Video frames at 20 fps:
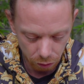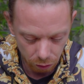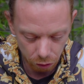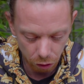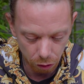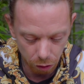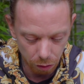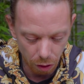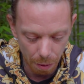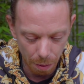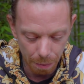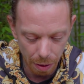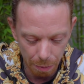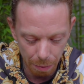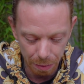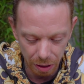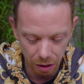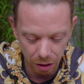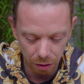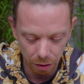just come
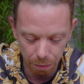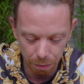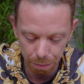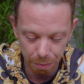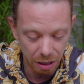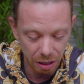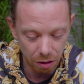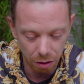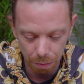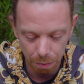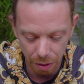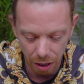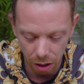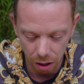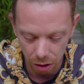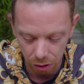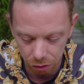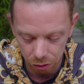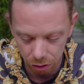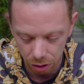back bigger and
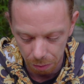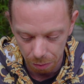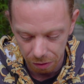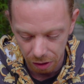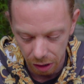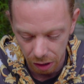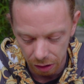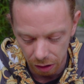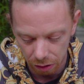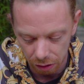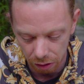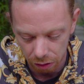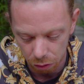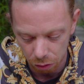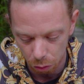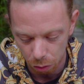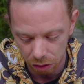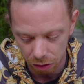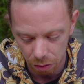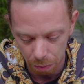better, do you know what I'm saying?
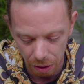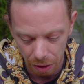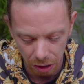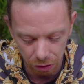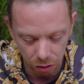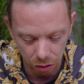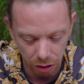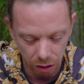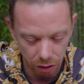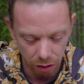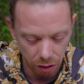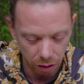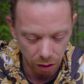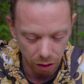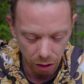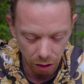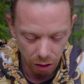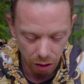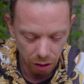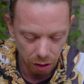It's always about trying to
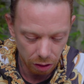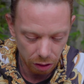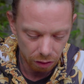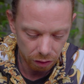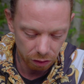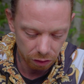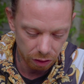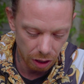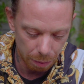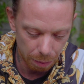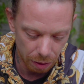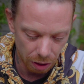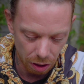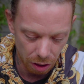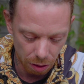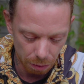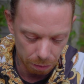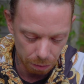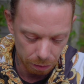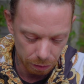step it
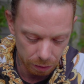up.